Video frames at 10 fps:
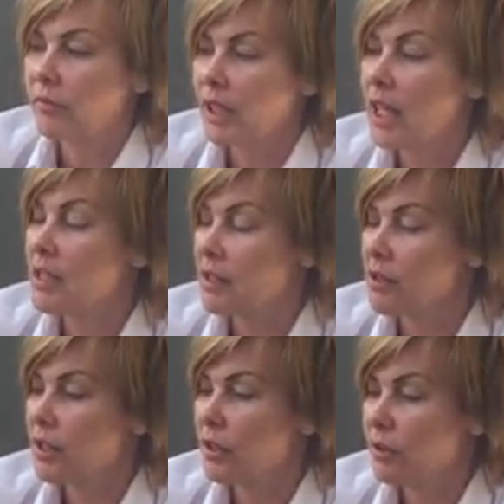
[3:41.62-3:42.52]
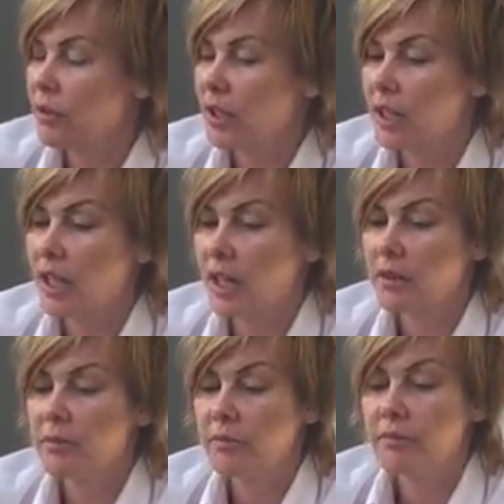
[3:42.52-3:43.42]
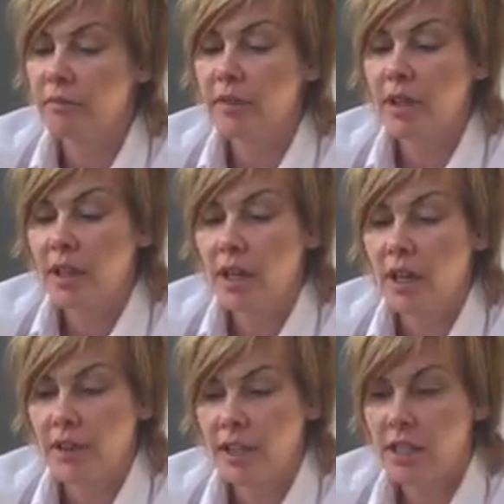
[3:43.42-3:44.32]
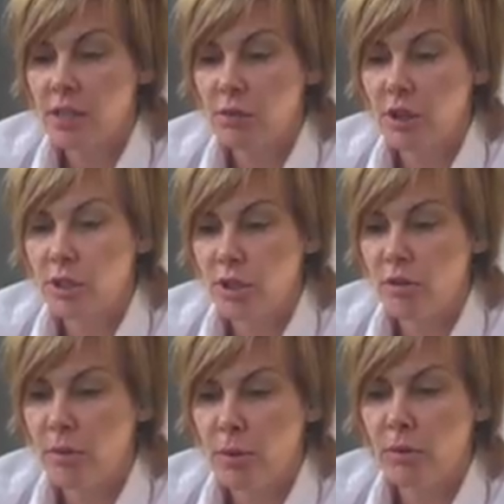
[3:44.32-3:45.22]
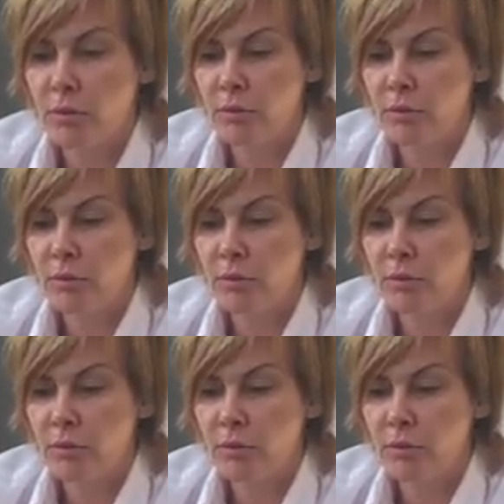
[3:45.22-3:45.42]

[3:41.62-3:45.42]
Yes, I do. Yeah, I think it's quite durable.